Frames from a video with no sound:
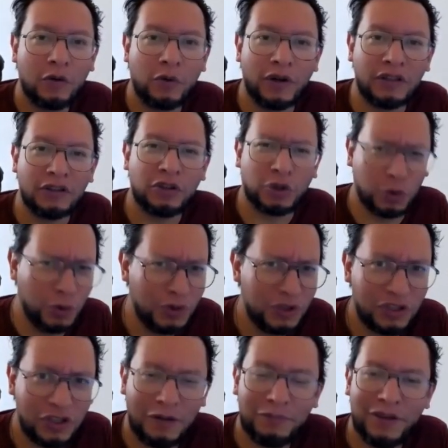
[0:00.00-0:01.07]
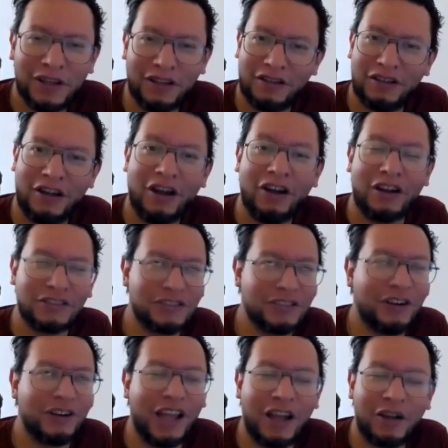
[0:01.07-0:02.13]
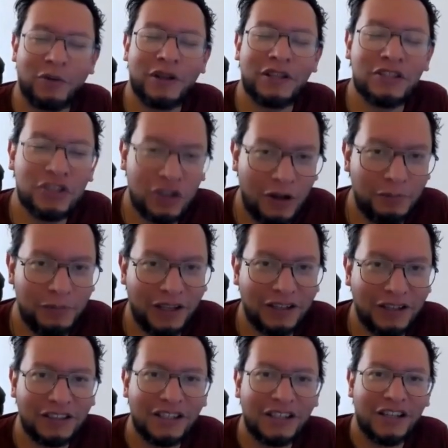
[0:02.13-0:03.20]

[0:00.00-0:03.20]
Went to shopping? Oh, sorry, I went shopping.